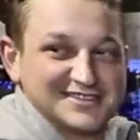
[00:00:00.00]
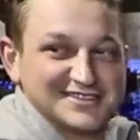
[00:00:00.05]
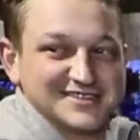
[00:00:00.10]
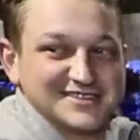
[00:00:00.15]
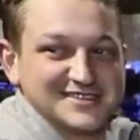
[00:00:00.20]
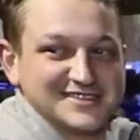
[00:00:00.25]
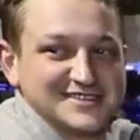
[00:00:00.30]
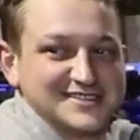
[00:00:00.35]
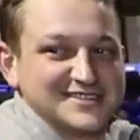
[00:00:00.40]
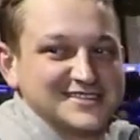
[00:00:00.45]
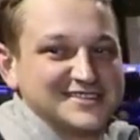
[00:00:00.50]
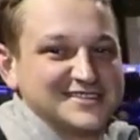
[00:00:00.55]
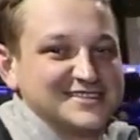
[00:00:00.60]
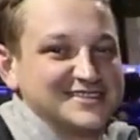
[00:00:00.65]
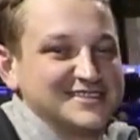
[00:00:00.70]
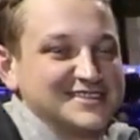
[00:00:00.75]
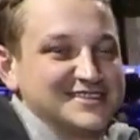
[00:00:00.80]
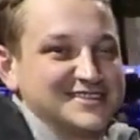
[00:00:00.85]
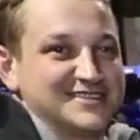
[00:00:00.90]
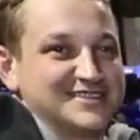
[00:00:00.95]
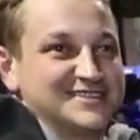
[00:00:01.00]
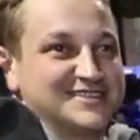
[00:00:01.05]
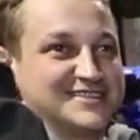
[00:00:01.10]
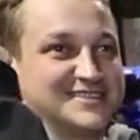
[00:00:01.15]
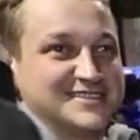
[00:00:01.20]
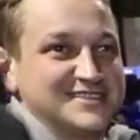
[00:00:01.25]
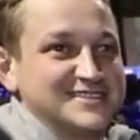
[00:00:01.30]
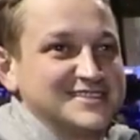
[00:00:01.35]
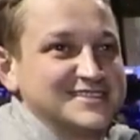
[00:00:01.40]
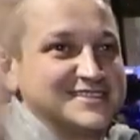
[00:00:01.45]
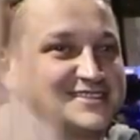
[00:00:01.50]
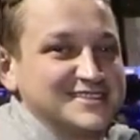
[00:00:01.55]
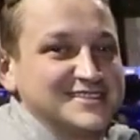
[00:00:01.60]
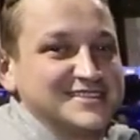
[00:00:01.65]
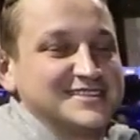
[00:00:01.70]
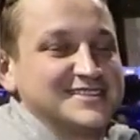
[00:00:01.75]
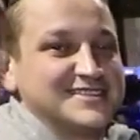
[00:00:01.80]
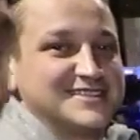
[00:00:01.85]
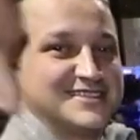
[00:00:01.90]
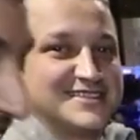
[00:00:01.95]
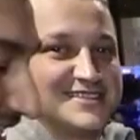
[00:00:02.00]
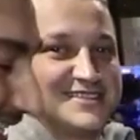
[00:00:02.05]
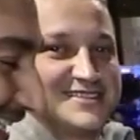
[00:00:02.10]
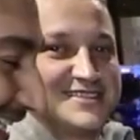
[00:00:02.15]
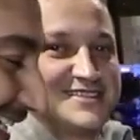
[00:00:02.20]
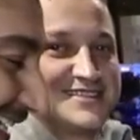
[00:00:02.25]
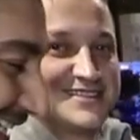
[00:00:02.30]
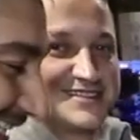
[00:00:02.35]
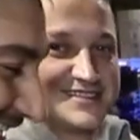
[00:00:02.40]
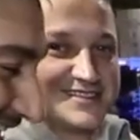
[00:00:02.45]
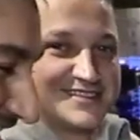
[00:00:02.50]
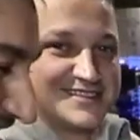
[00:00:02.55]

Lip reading: (not speaking)